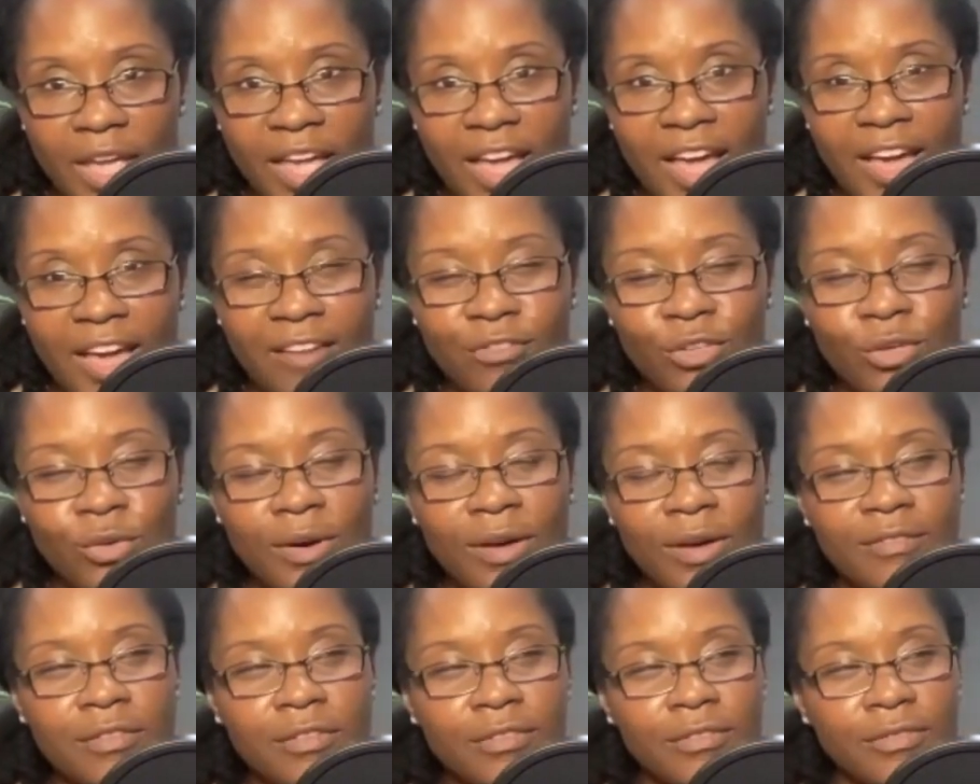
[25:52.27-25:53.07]
Have you
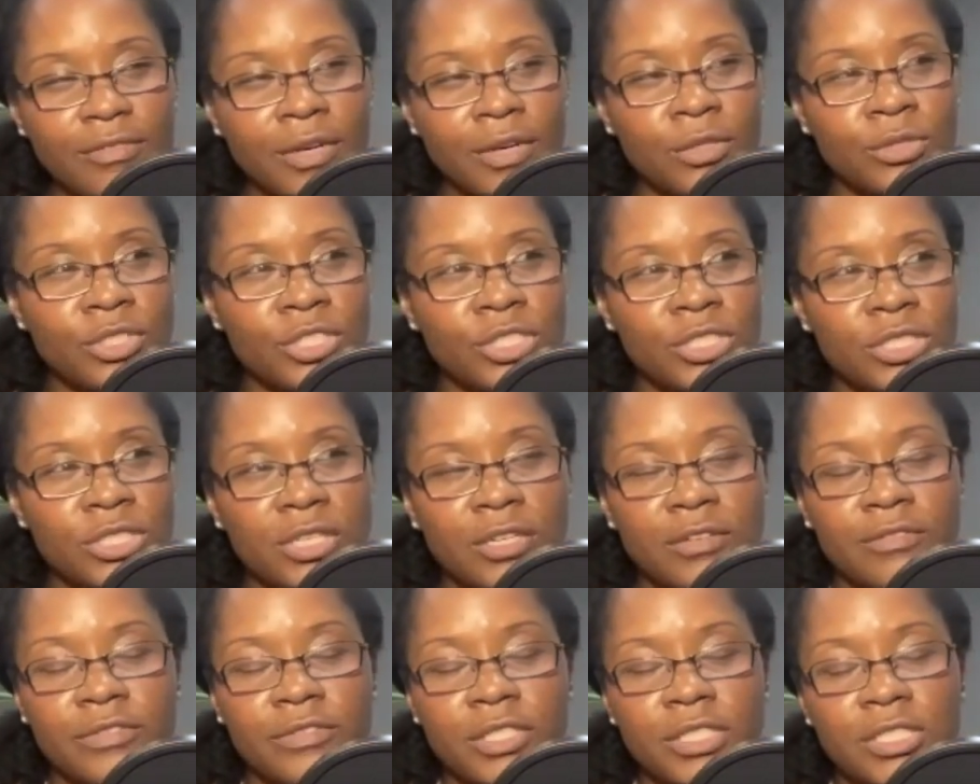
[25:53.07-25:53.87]
ever found
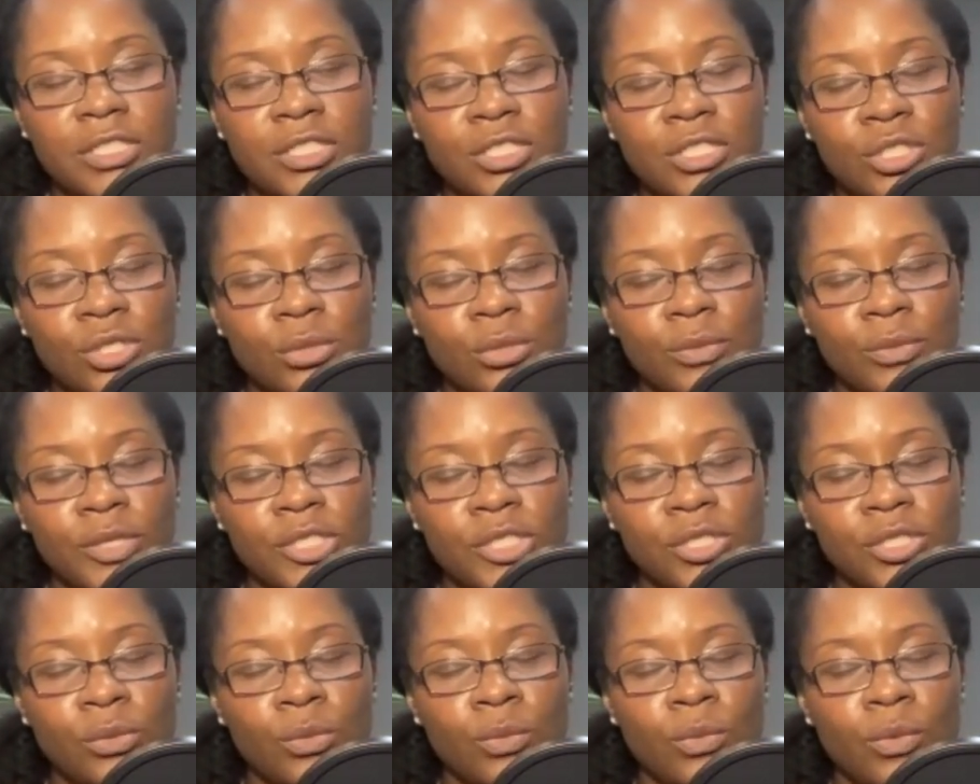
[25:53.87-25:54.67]
yourself in a
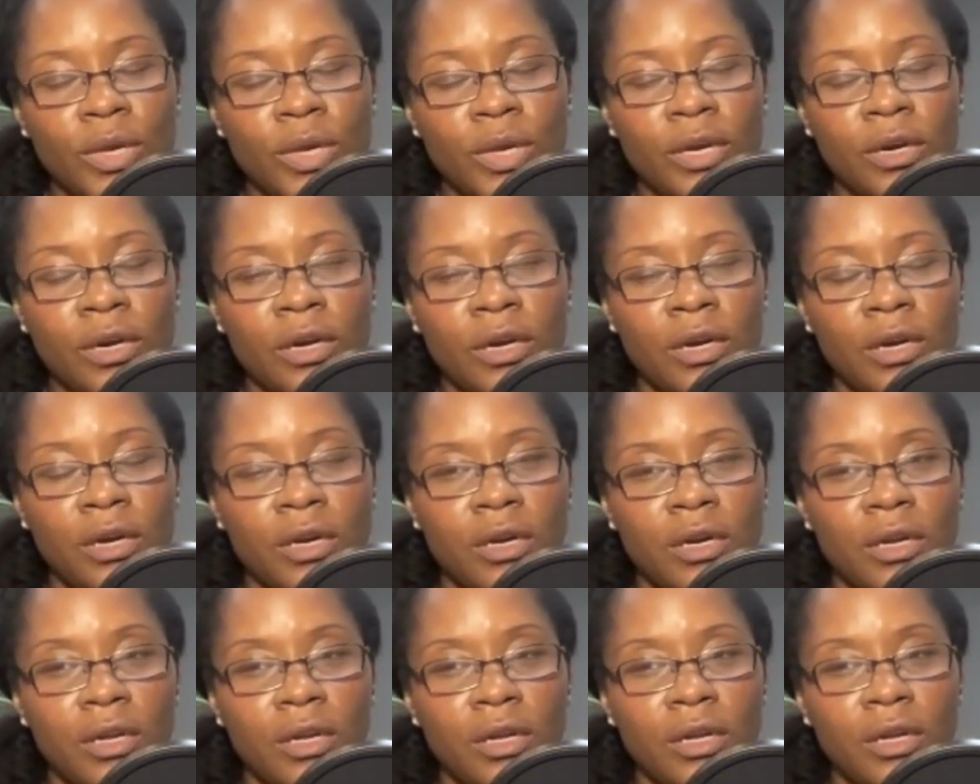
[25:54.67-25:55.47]
situation where
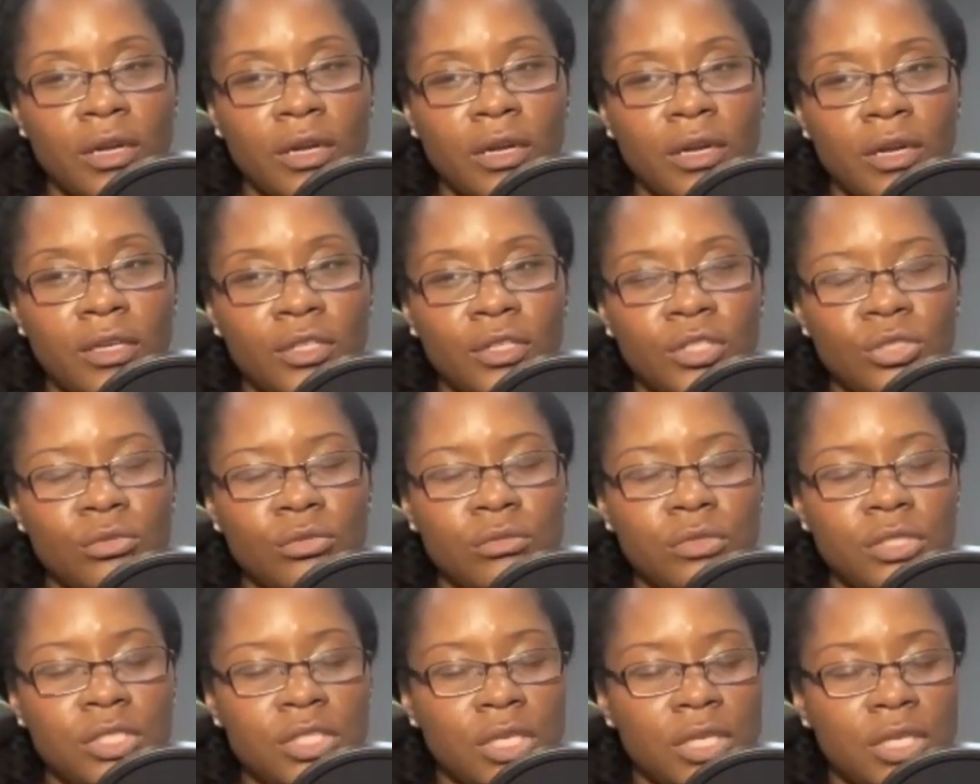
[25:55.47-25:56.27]
you
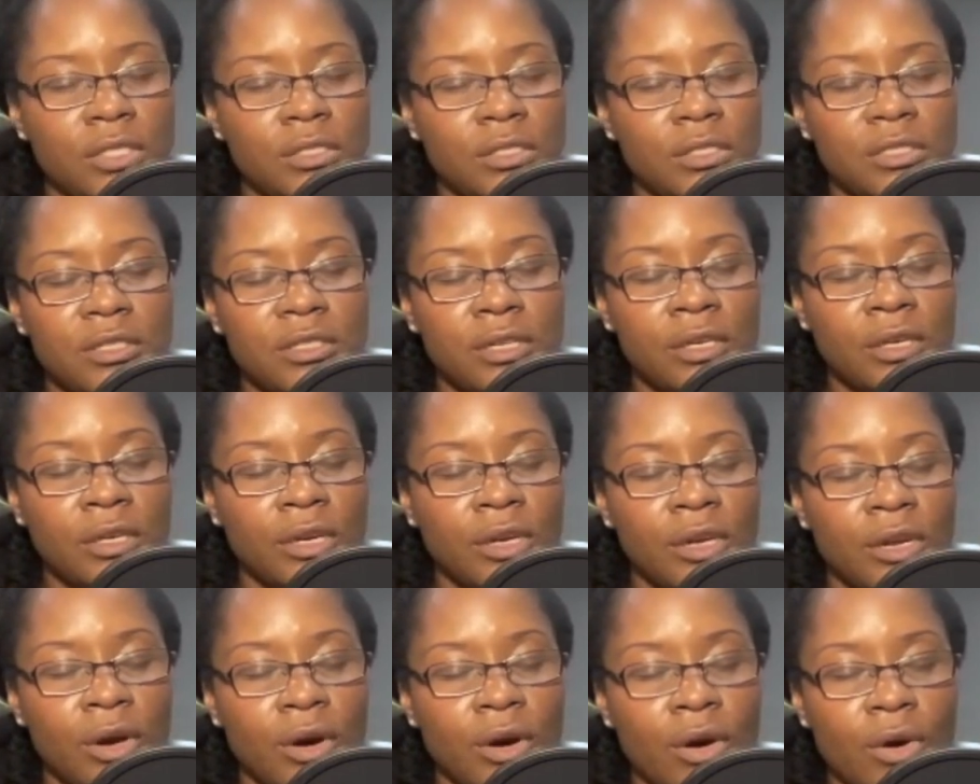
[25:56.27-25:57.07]
just
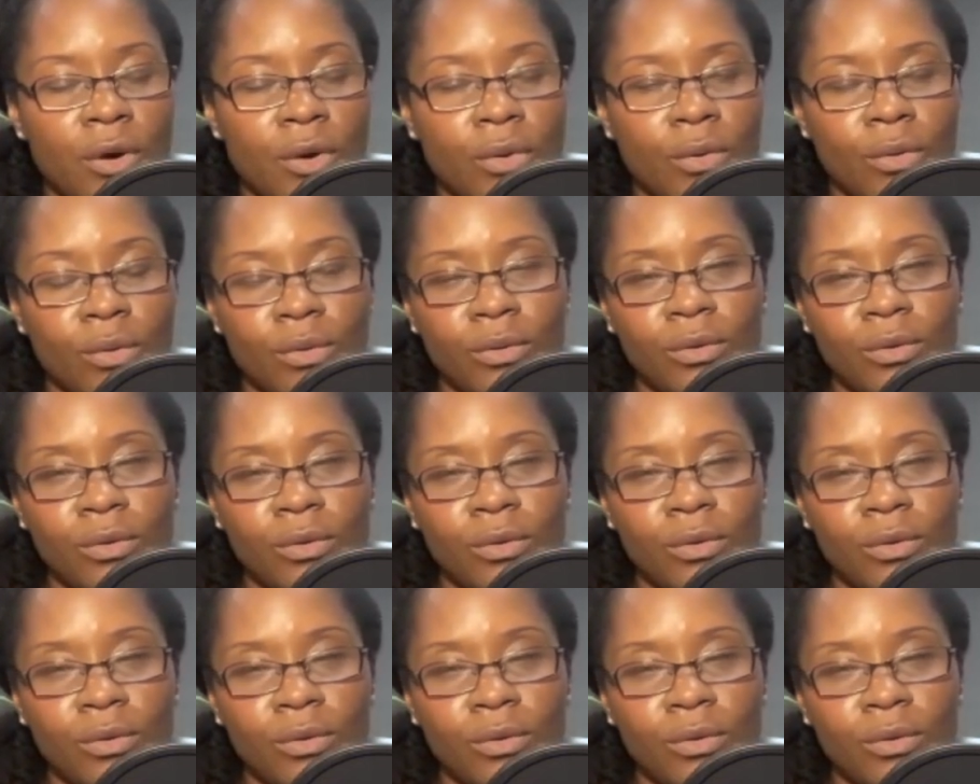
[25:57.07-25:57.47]
know